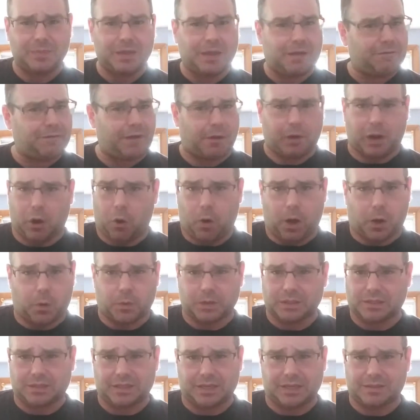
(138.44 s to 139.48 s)
Very
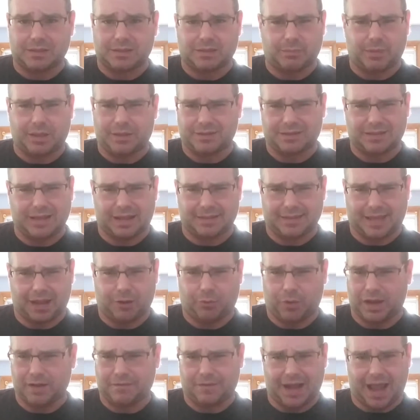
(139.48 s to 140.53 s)
awkward scenes. The mother's not that
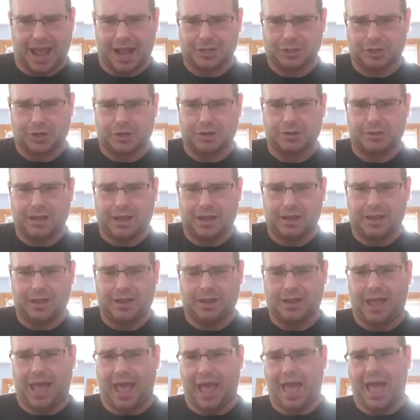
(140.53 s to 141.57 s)
great of an
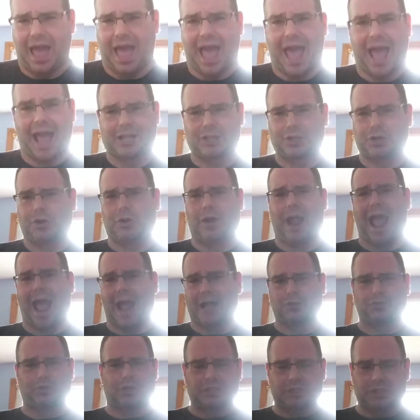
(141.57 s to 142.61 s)

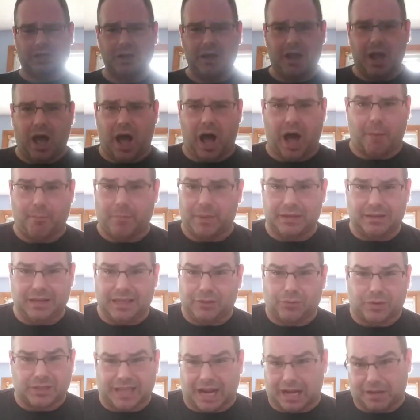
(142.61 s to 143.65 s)
actress. But
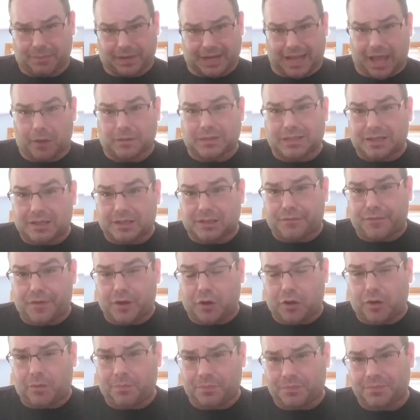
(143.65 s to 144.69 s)
neither is anybody else in this
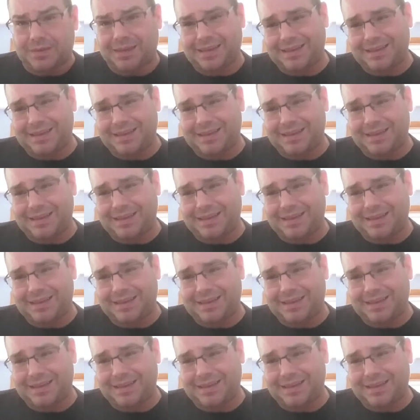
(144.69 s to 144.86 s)
film.